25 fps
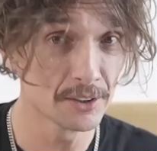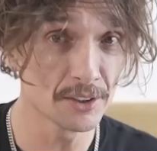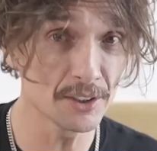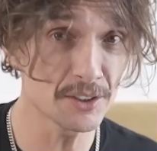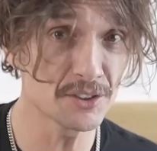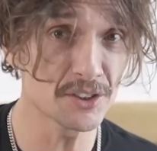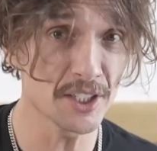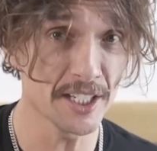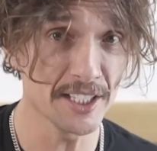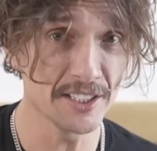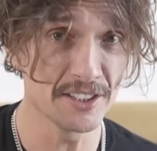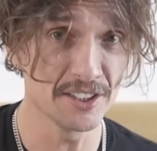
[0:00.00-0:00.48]

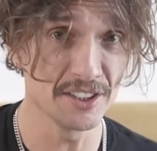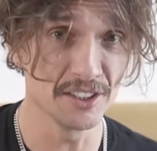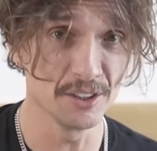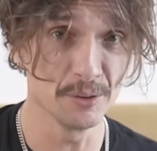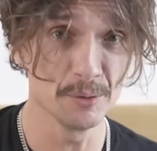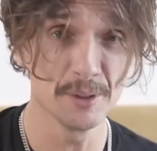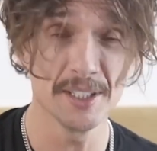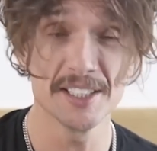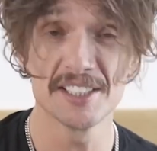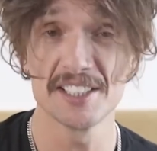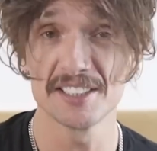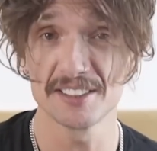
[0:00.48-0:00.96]
Good day to
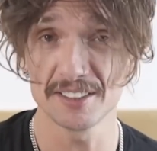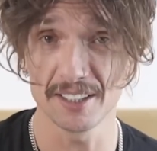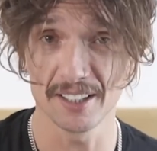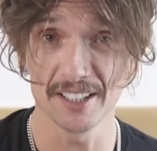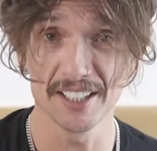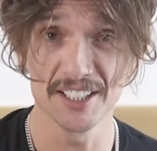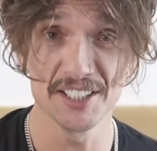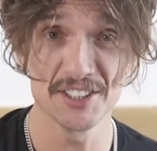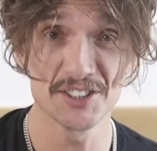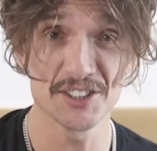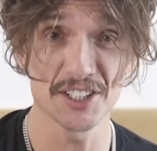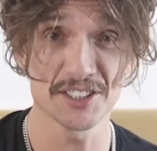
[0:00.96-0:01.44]
you. It is
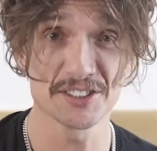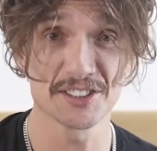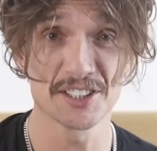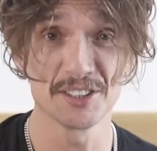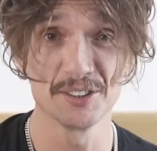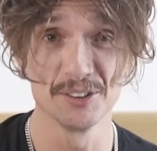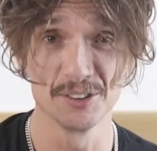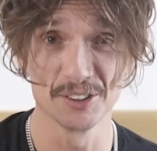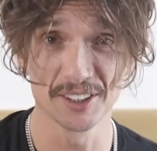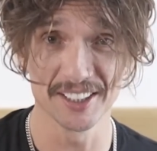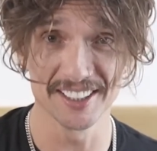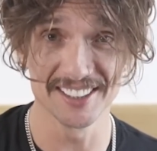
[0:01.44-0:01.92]
I,
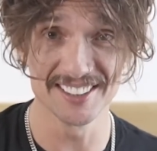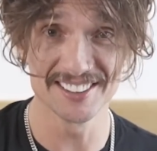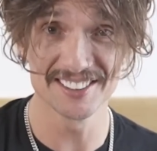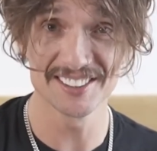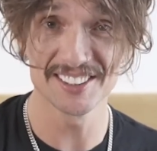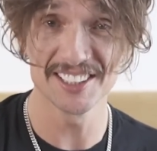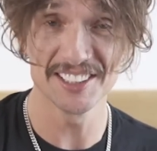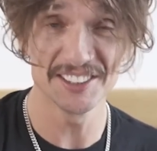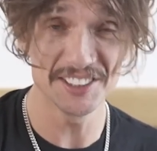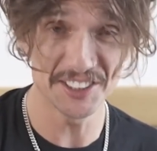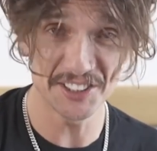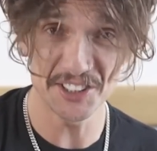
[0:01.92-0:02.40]
Justin
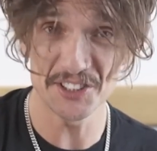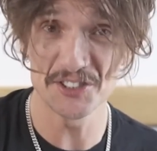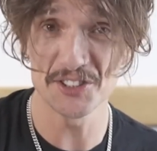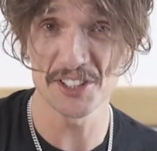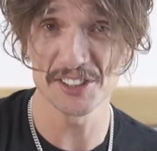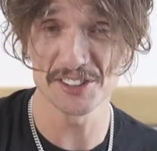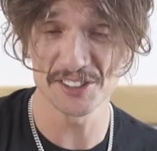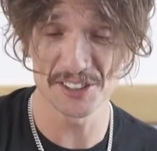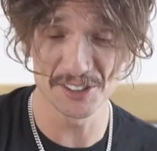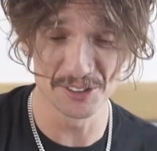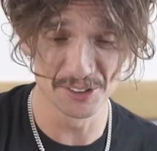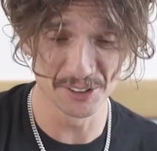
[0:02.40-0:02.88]
Hawkins, and this is
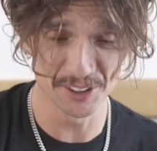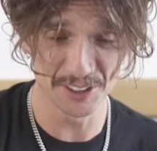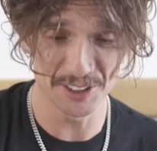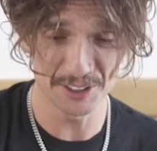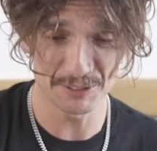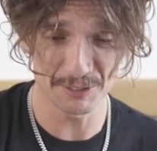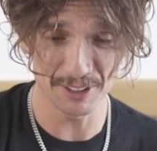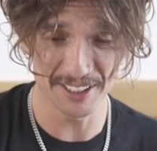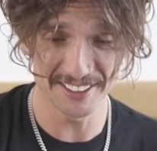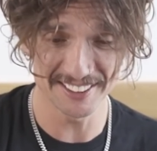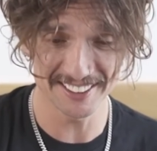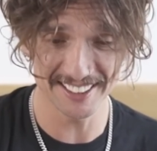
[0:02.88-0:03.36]
Justin
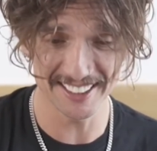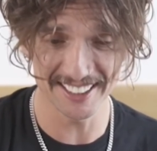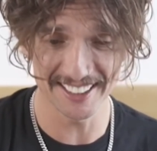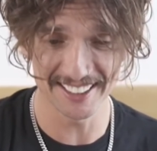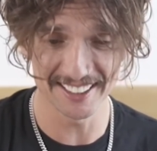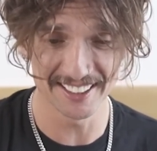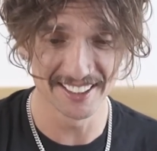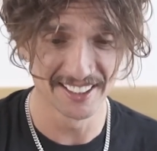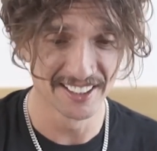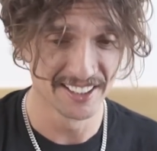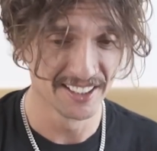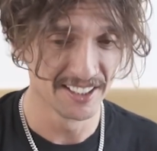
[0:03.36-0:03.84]
Hawkins Rides
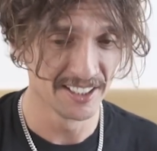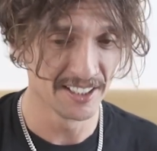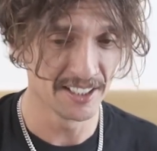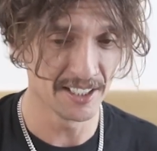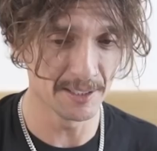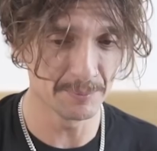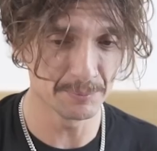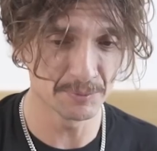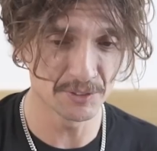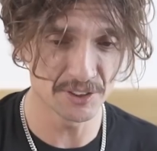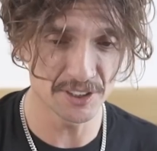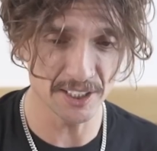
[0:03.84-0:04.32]
Again.
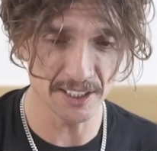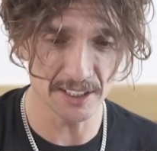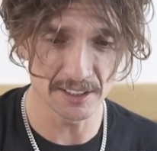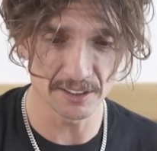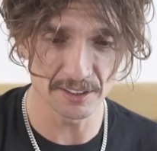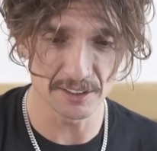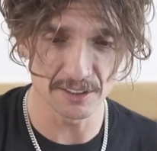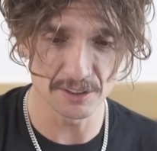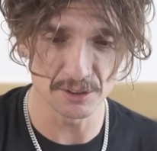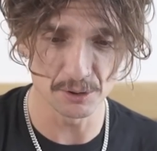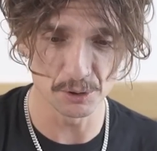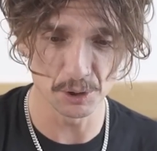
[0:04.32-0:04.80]
Today
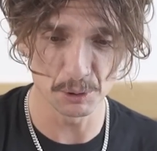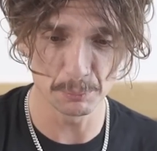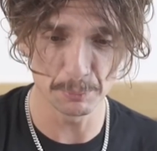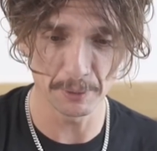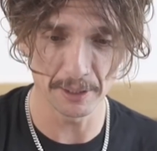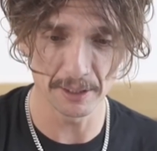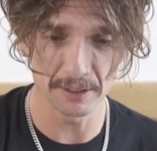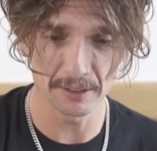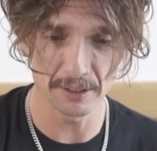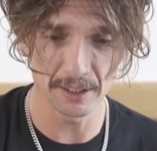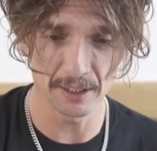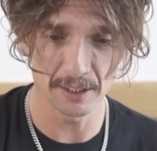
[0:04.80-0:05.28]
I'm going to talk
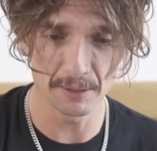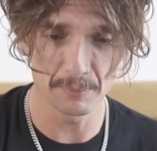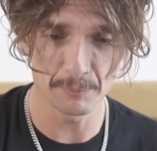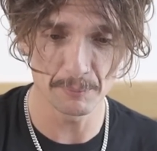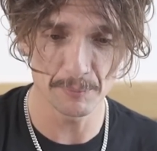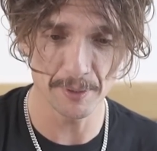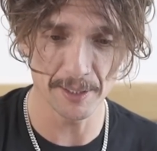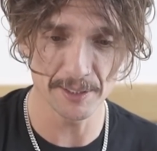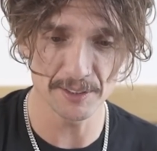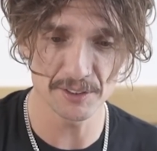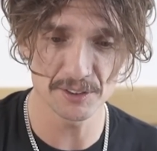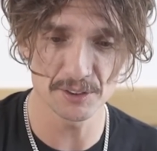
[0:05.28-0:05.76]
about
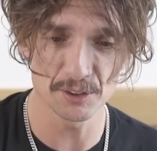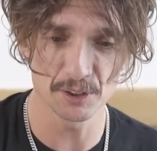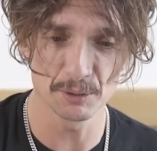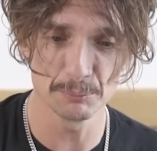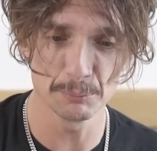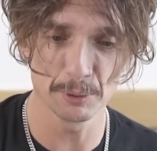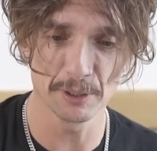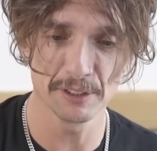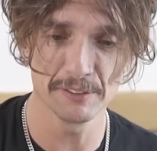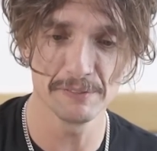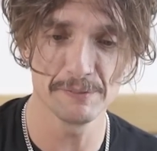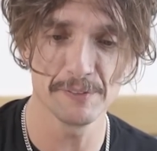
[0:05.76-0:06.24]
that
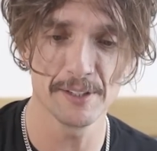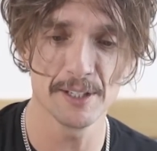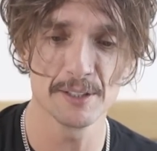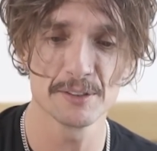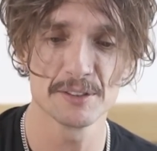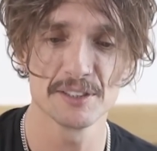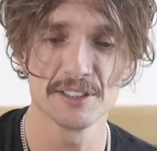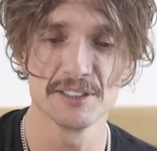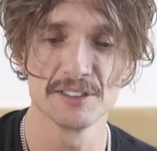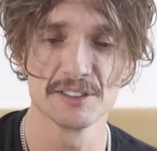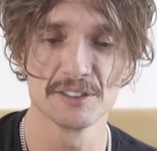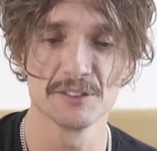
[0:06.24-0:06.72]
song by
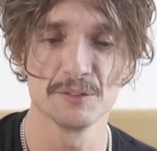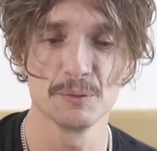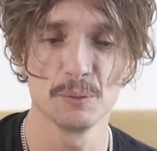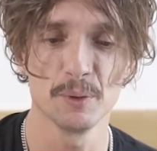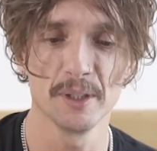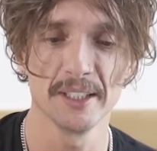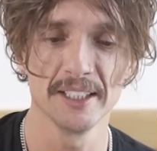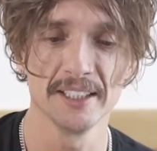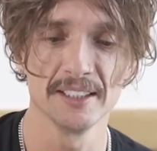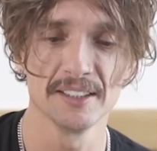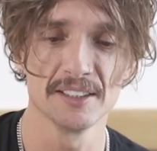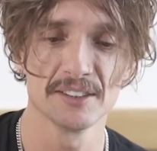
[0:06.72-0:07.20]
Fountains of
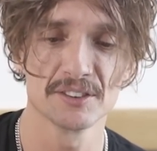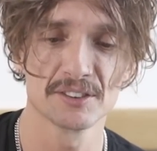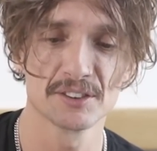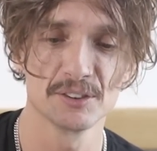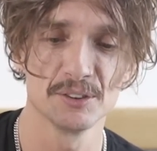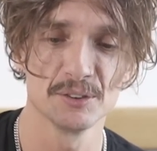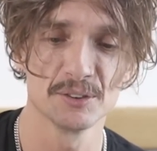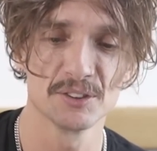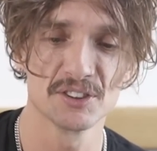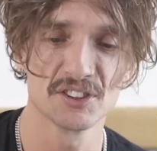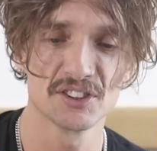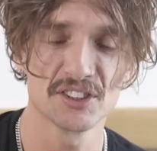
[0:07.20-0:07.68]
Wayne that's
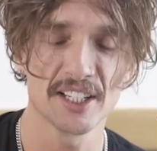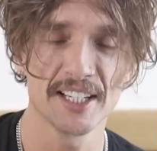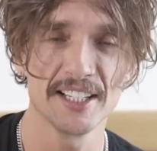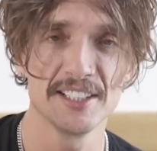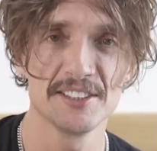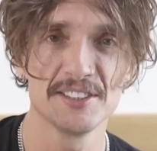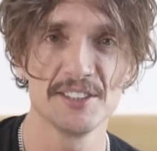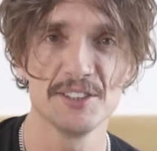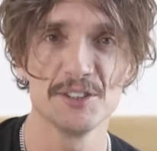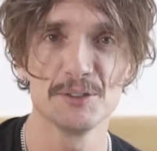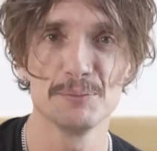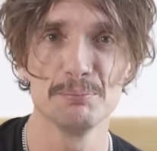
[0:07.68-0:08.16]
called
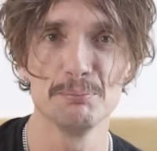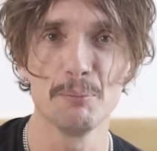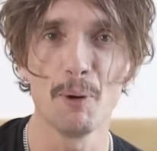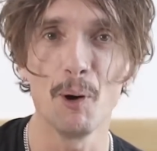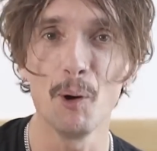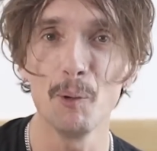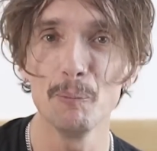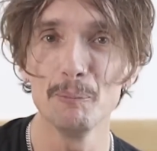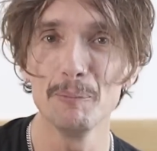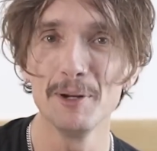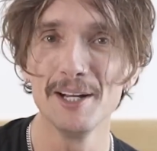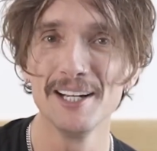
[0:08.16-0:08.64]
Stacy's
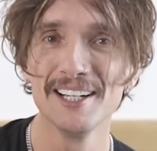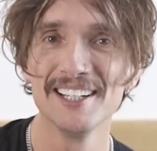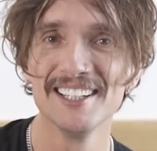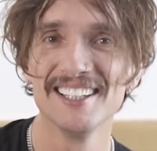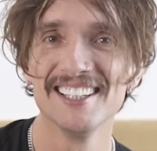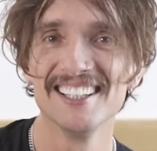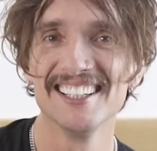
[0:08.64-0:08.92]
Mom,